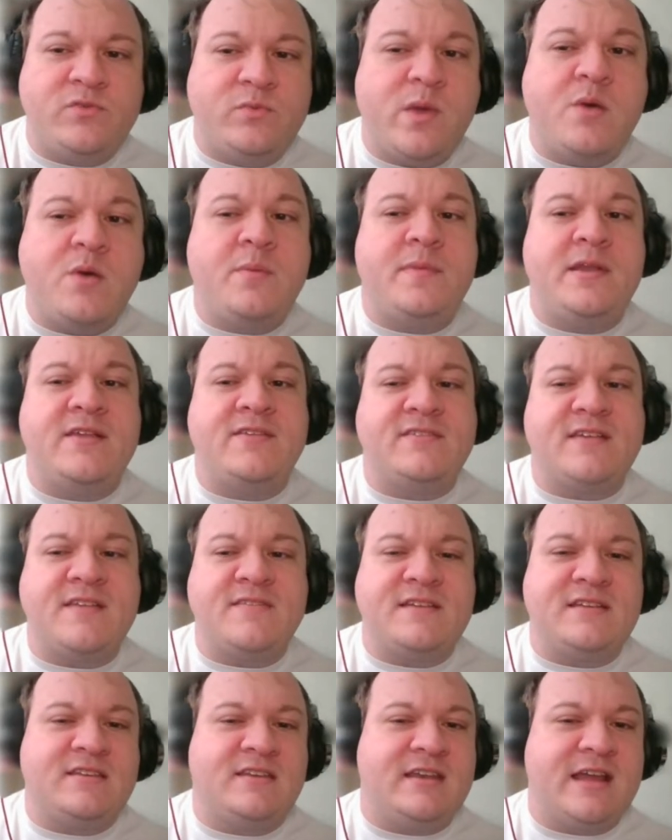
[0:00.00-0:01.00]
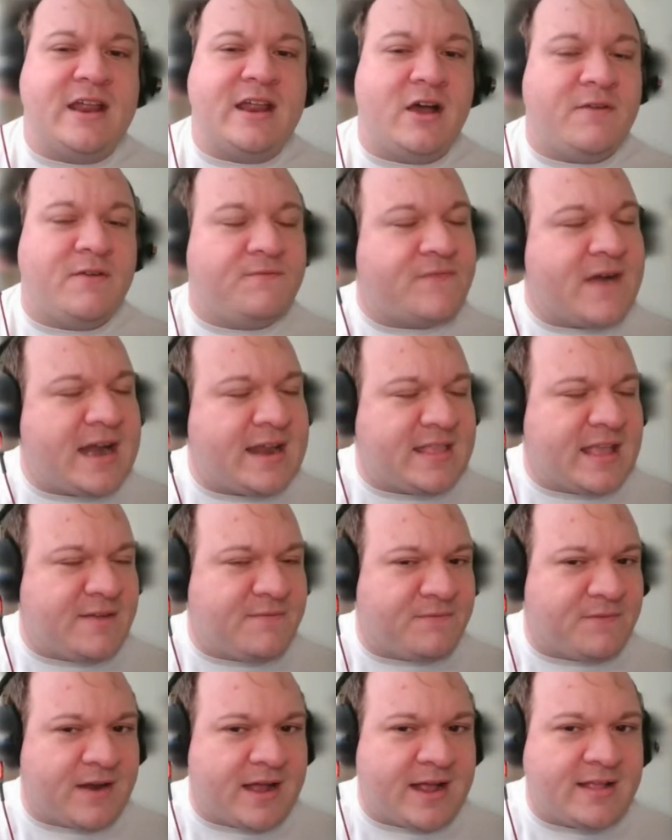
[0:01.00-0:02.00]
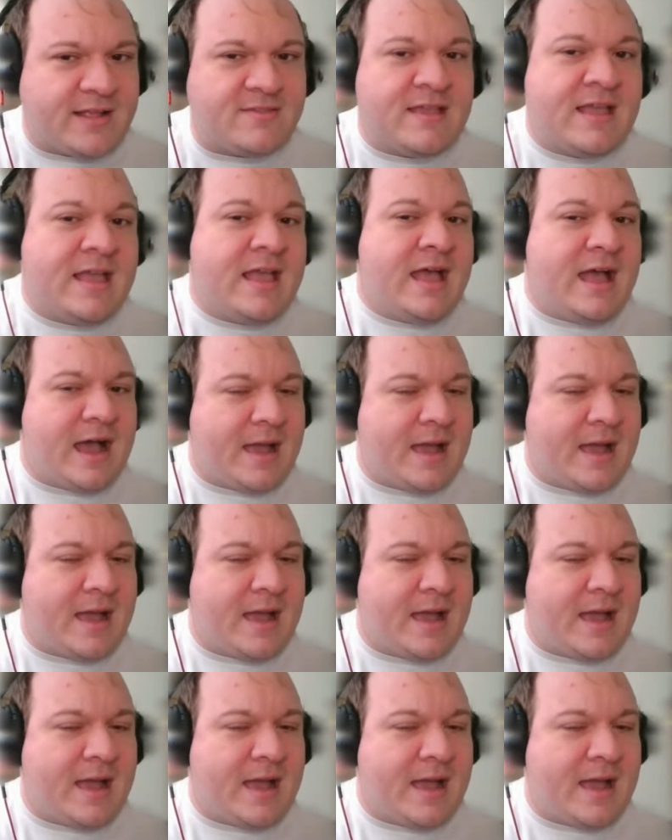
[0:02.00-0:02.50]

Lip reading: which we will be discussing tonight on Friday Night Frights.